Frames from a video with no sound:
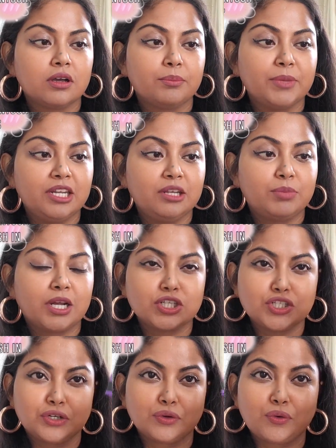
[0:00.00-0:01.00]
Mini
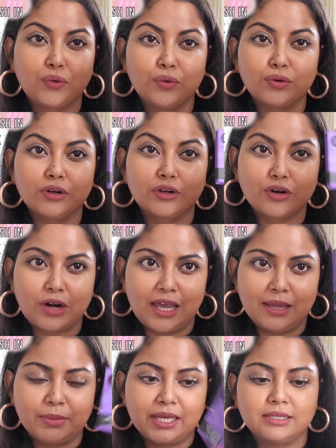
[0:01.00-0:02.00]
Blush in Coral
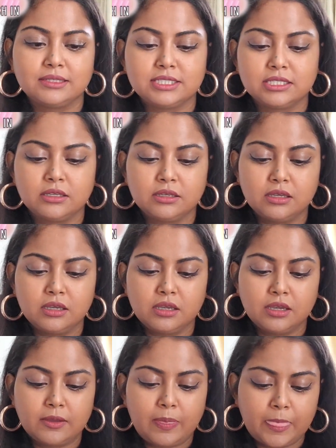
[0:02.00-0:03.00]
Climax.
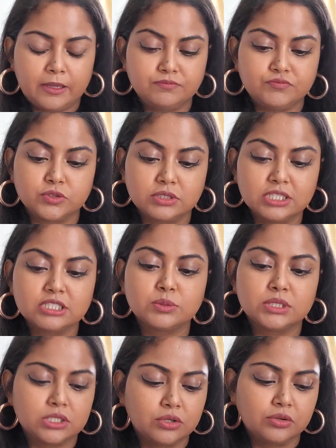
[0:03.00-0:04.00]
This
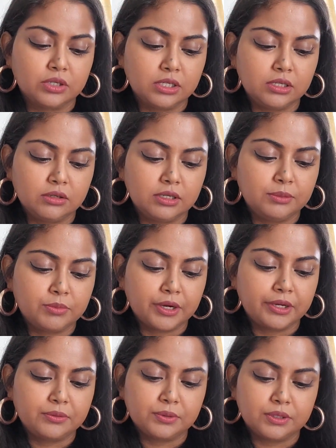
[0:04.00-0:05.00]
one's a really, really
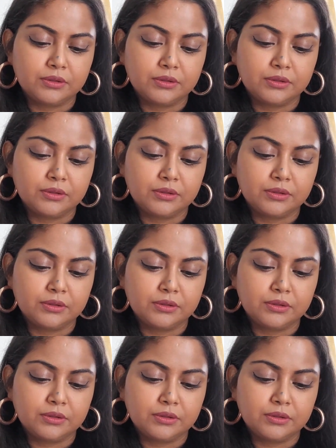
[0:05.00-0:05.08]
bright one.